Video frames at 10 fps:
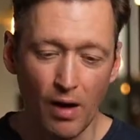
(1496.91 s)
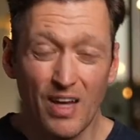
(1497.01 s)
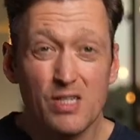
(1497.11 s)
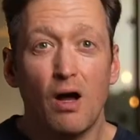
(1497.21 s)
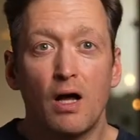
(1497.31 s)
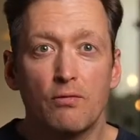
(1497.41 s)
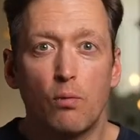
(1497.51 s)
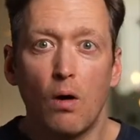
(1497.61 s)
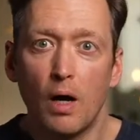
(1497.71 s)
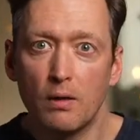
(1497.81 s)
That's kind of
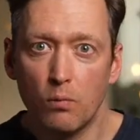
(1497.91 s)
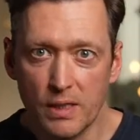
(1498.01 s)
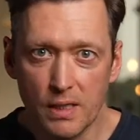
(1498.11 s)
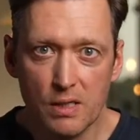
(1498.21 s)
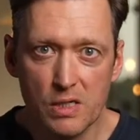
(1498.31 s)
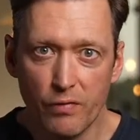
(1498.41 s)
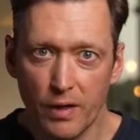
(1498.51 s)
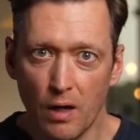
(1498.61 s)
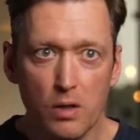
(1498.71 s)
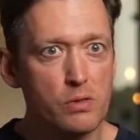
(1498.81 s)
why we did this
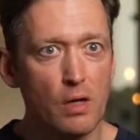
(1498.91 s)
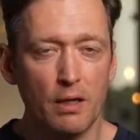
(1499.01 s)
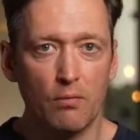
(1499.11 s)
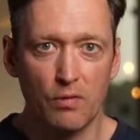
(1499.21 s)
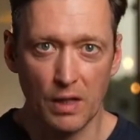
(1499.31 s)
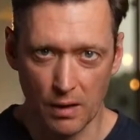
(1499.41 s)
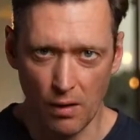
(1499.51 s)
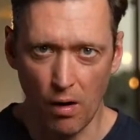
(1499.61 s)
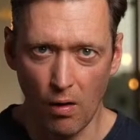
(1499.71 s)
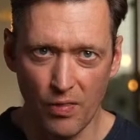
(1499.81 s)
video, because I don't think
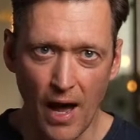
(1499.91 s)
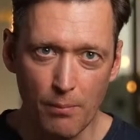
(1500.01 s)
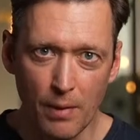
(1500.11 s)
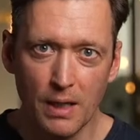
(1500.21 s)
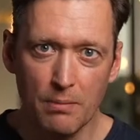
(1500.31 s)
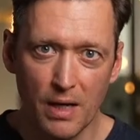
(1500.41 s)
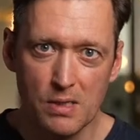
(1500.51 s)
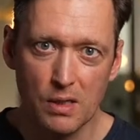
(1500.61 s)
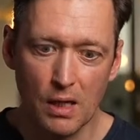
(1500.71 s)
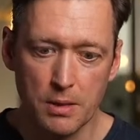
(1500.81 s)
there are that many
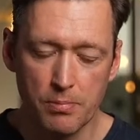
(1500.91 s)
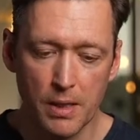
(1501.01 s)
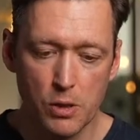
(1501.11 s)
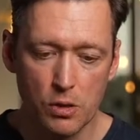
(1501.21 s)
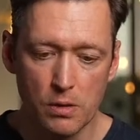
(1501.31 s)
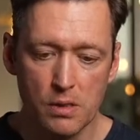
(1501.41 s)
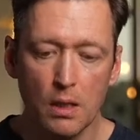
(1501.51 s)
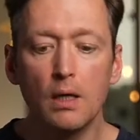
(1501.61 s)
basic explanations.